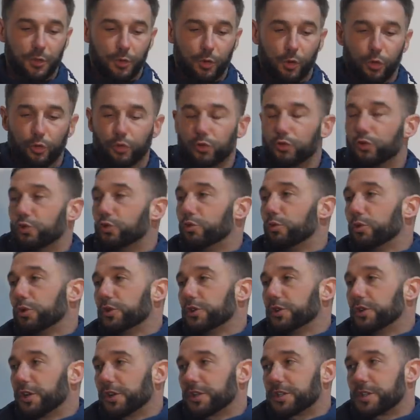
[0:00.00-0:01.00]
go and do
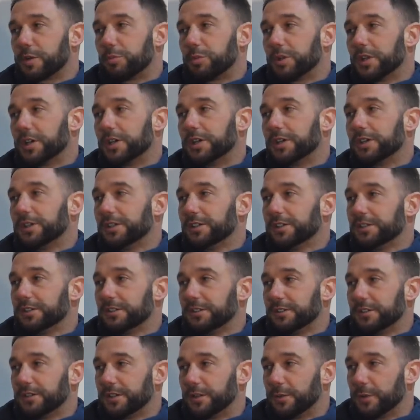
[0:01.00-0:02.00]
what you've done as a player,
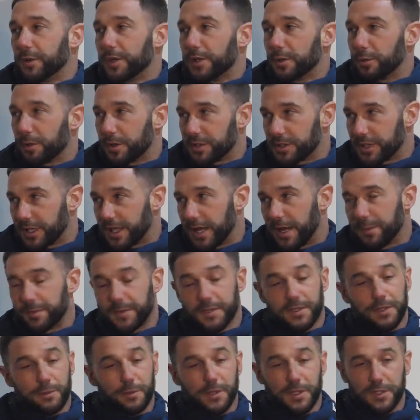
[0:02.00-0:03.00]
the way you were as a
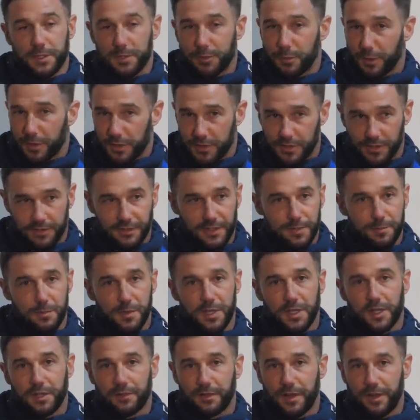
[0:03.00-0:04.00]
captain, the way you were as a
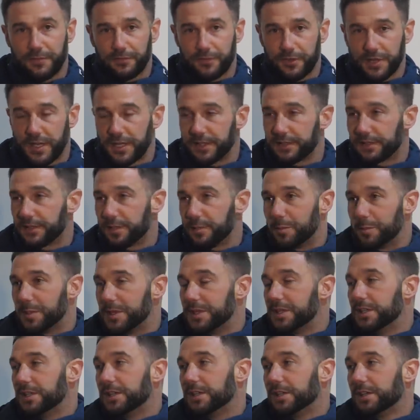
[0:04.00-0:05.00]
teammate. And I've, I've tried to
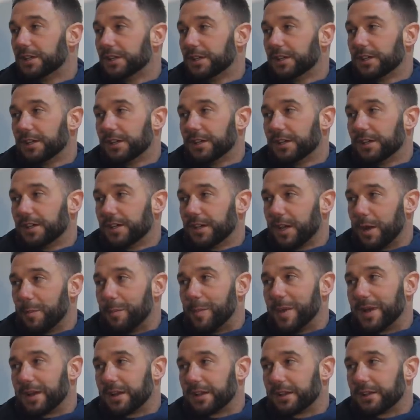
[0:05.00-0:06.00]
be a
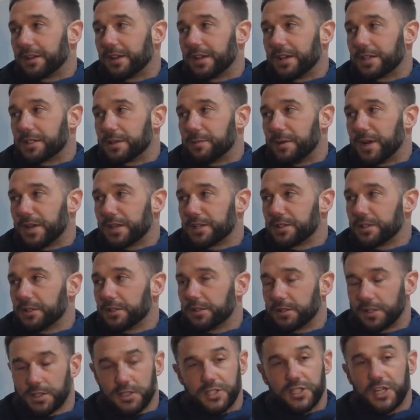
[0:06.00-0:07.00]
bit like that as a
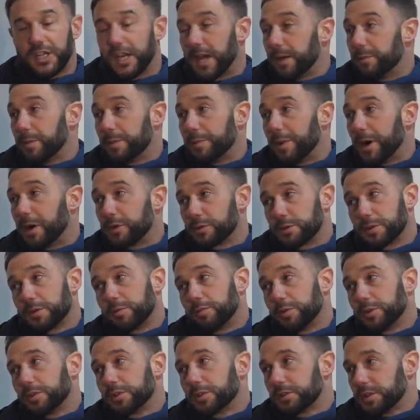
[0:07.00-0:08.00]
manager. Listen, you can't be pals with the
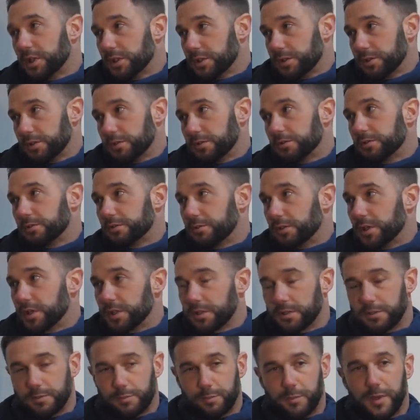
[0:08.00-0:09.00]
players. That's
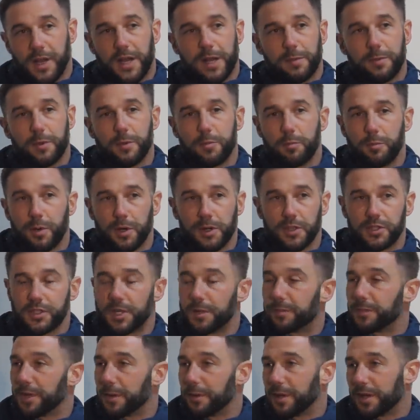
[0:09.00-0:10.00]
that's paramount. But at the
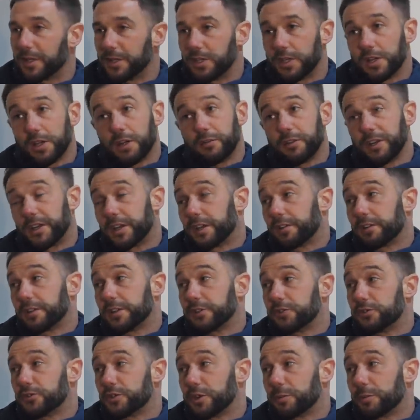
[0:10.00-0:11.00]
same time, I think you can have a great
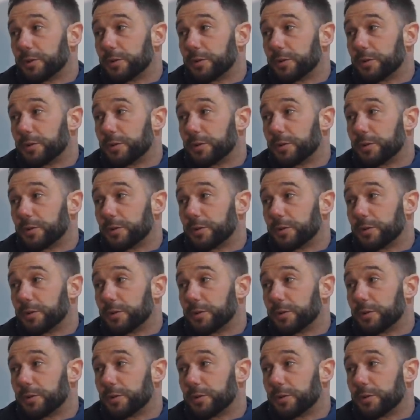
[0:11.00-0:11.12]
relationship